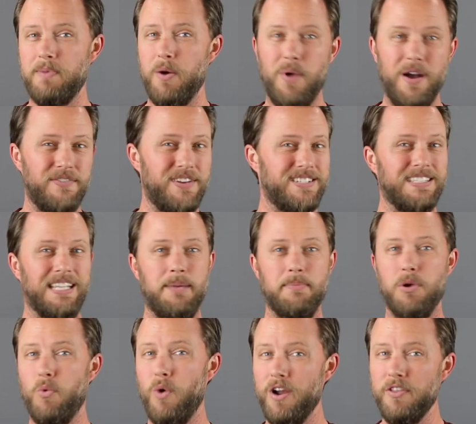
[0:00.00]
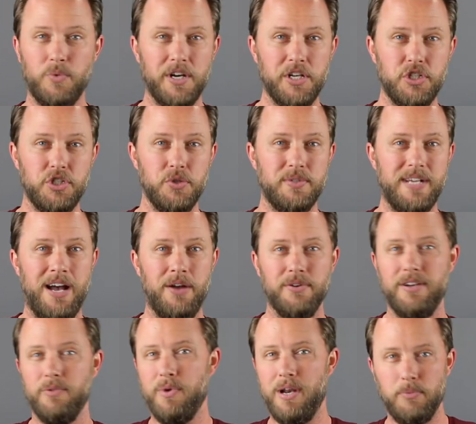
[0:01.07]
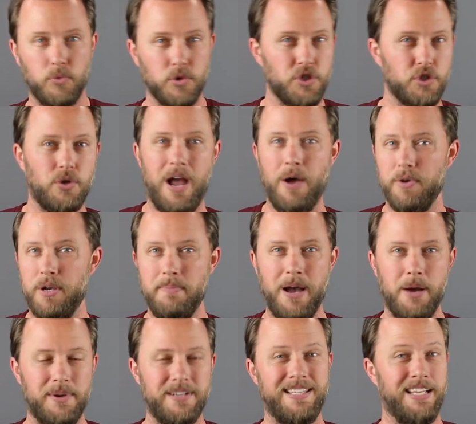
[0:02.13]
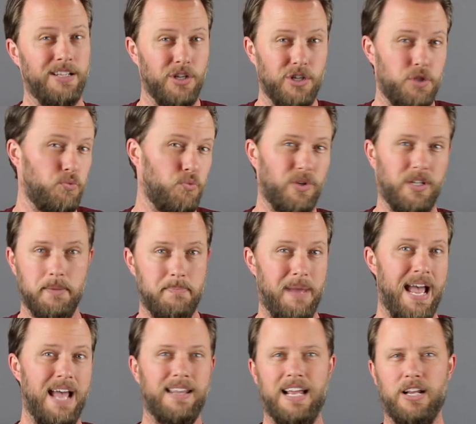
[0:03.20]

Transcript: My wife doesn't let me wear running shoes out when I'm just out and about because they look really bad.